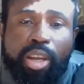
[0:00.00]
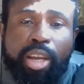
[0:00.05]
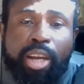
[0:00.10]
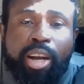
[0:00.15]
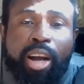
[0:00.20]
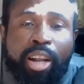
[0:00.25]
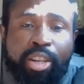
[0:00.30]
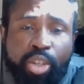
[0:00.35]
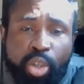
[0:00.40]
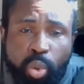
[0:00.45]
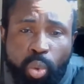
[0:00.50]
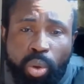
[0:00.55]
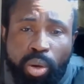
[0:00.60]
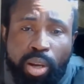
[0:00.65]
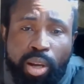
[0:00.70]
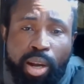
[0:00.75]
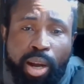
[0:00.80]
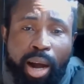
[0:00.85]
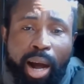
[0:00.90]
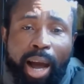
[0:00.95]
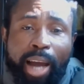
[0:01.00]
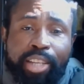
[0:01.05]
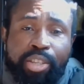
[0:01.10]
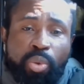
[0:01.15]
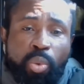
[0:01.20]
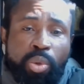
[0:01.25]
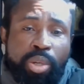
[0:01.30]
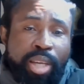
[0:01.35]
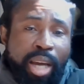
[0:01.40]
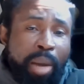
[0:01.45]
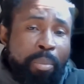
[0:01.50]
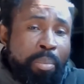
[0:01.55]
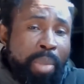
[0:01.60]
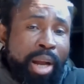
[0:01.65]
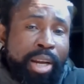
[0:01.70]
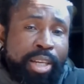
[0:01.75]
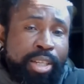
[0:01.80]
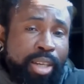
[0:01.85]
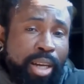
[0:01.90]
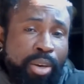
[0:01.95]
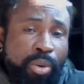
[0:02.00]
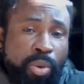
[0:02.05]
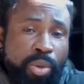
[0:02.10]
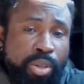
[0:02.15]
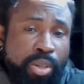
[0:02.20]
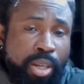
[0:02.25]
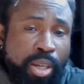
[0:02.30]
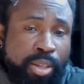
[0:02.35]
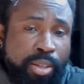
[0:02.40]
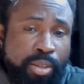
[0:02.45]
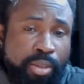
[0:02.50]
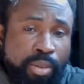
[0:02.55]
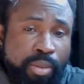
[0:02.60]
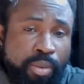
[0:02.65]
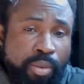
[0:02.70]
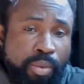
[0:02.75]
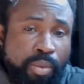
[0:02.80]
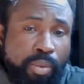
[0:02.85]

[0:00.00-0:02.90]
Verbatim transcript: it control. iTunes can monitor those things.